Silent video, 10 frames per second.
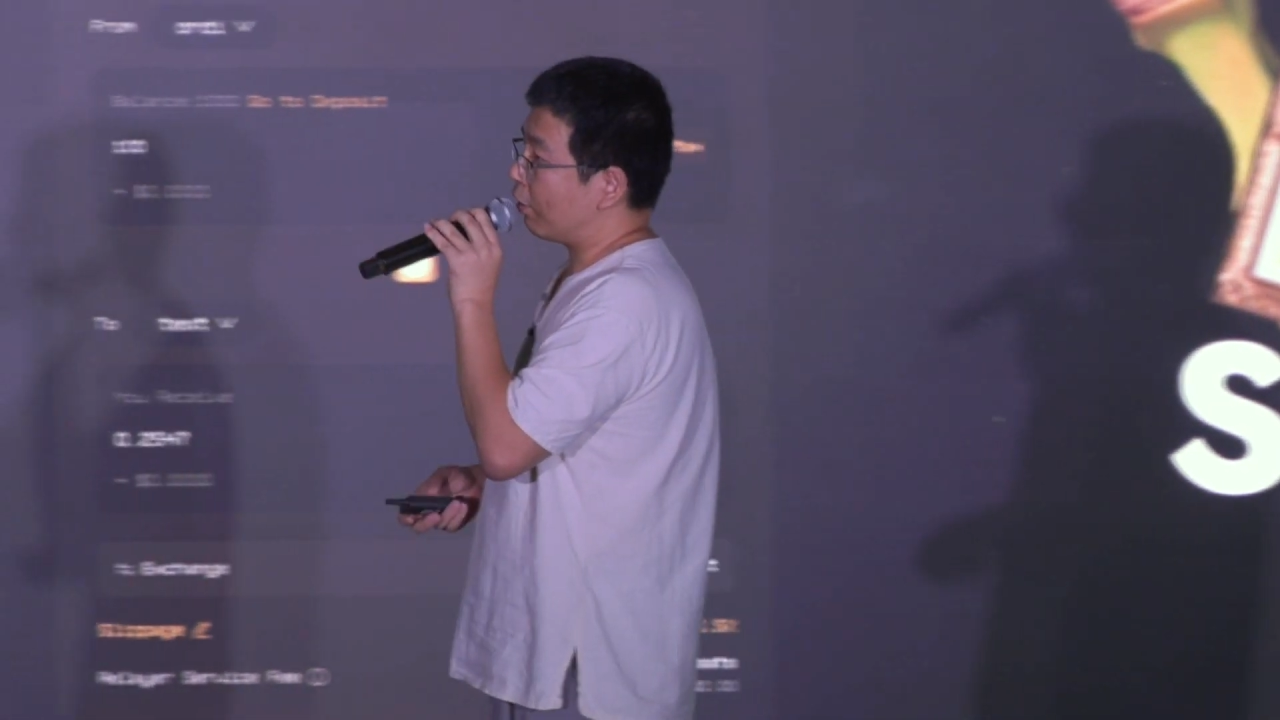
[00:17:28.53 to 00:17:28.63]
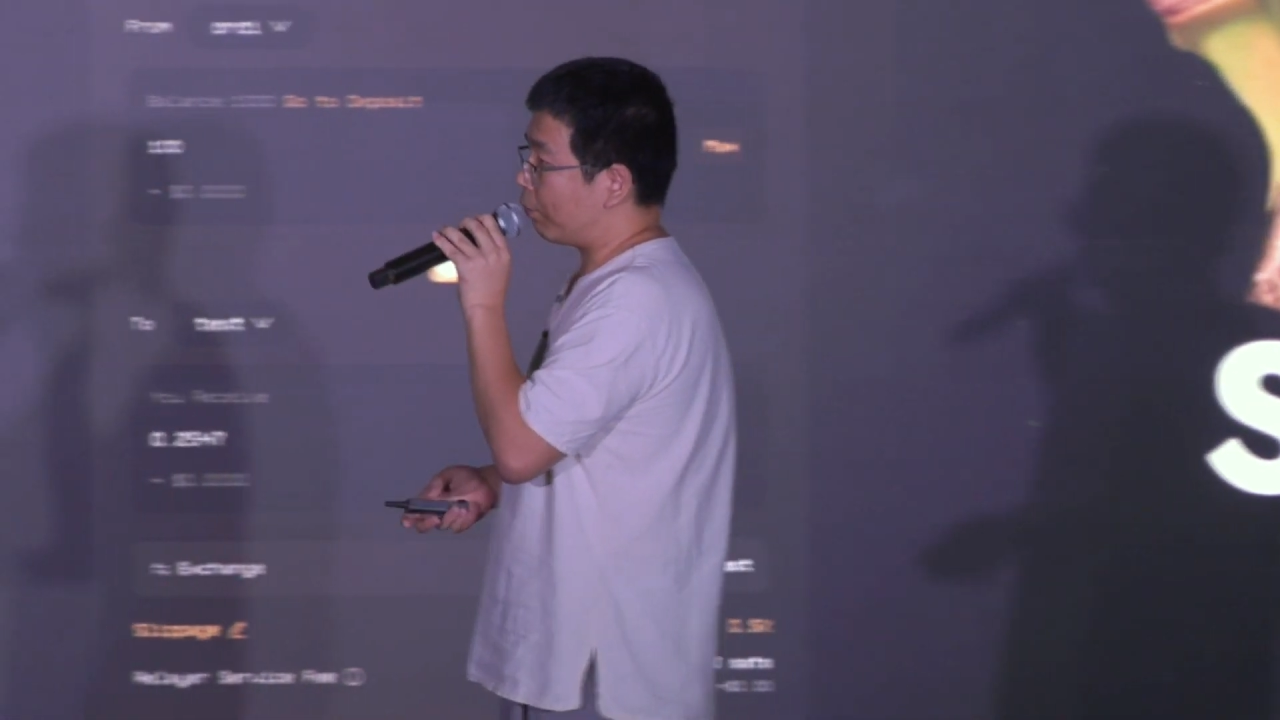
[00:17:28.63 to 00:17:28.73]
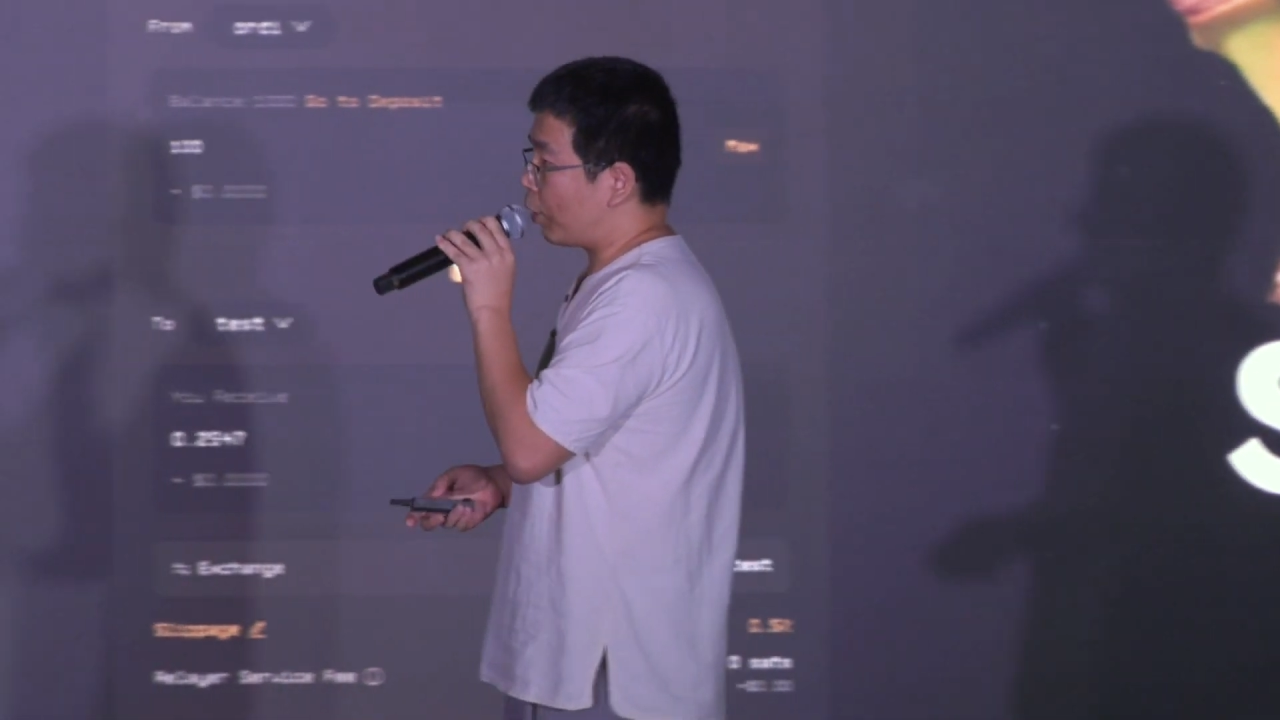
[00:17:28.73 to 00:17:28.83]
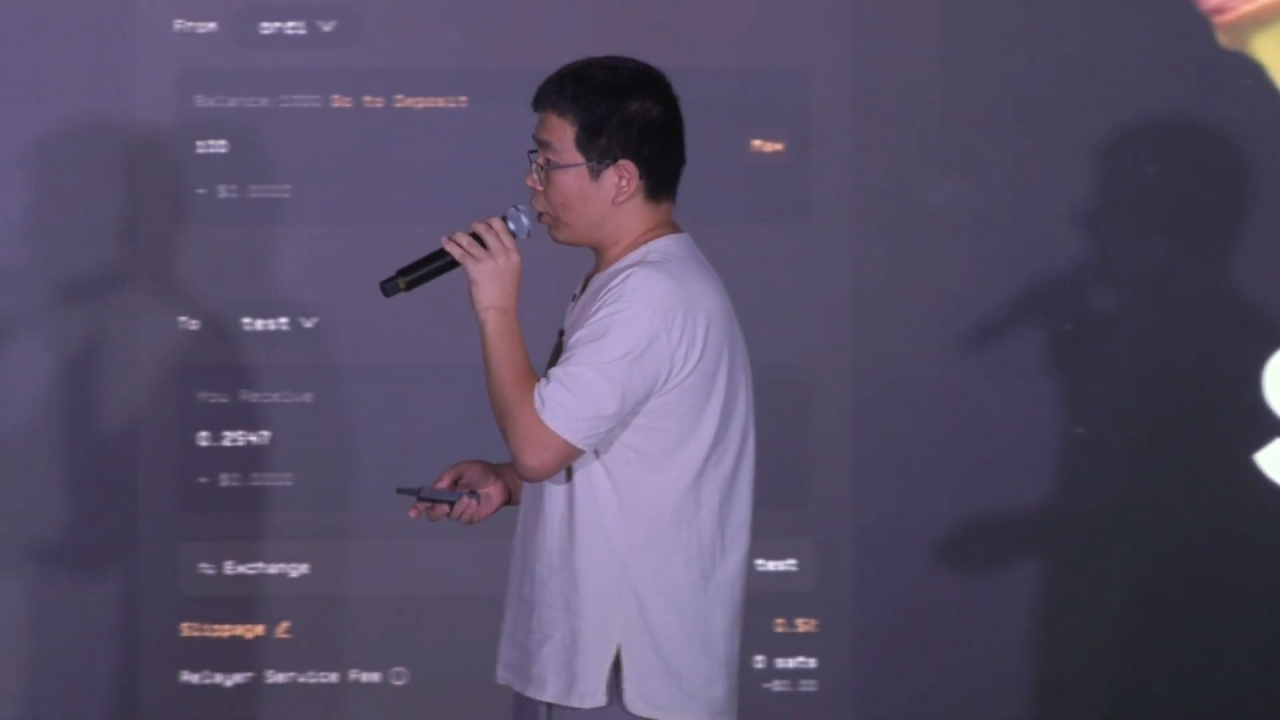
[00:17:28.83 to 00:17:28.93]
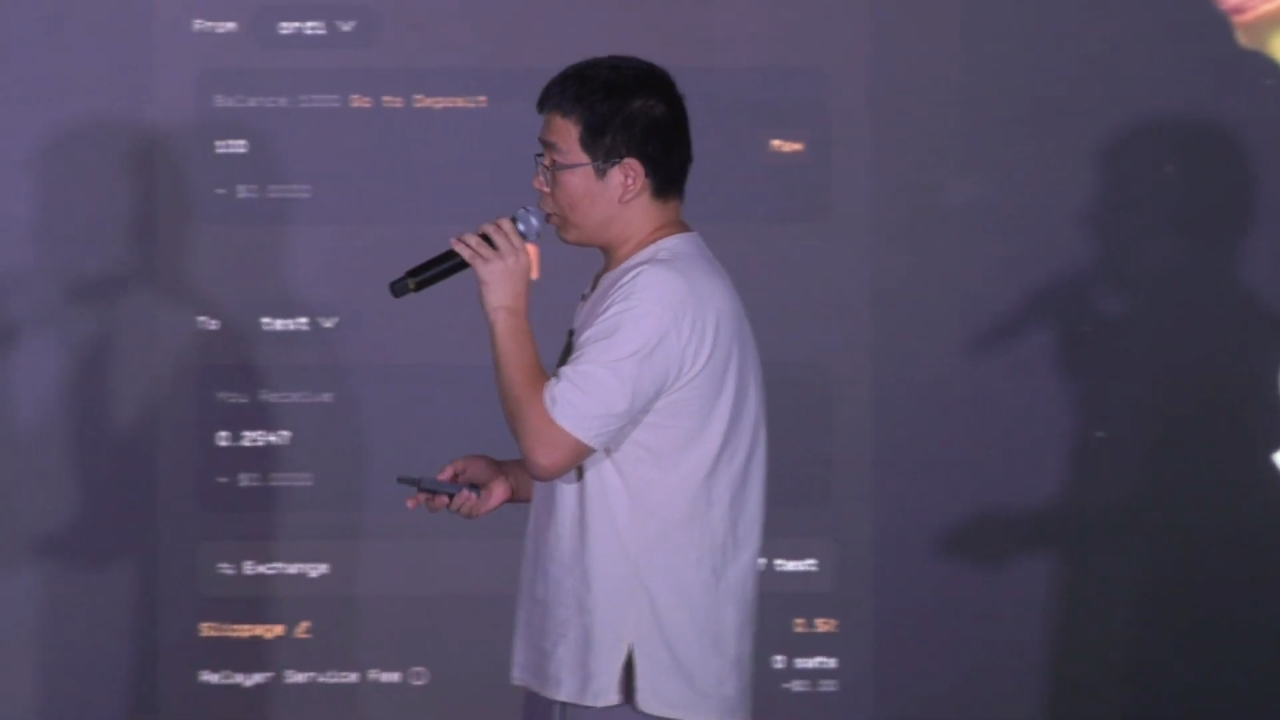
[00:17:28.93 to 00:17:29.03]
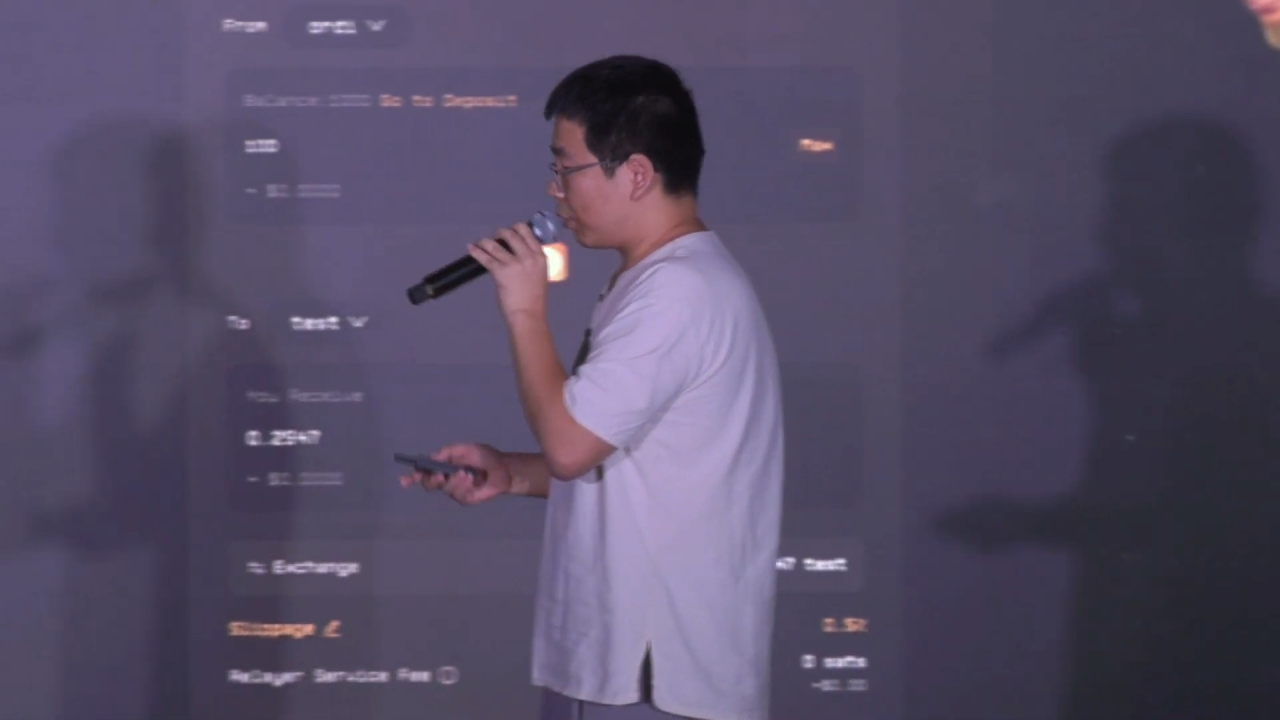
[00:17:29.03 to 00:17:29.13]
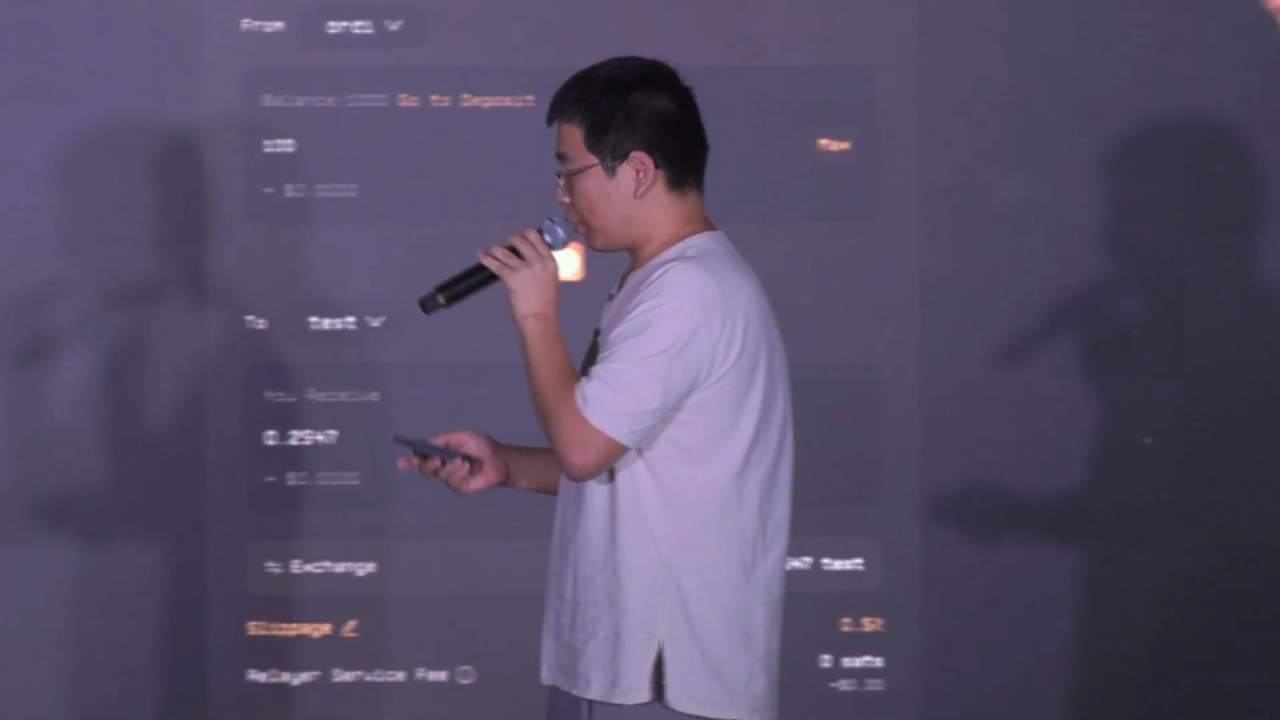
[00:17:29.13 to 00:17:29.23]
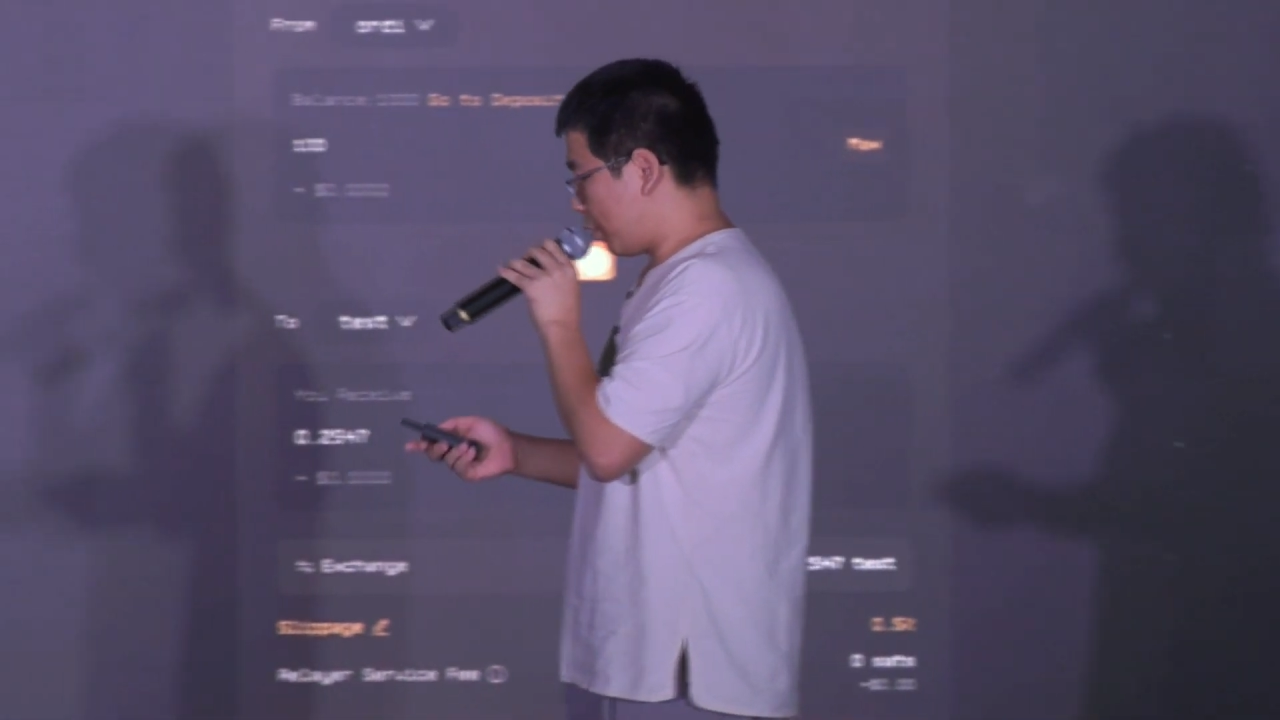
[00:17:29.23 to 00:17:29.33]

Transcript: models.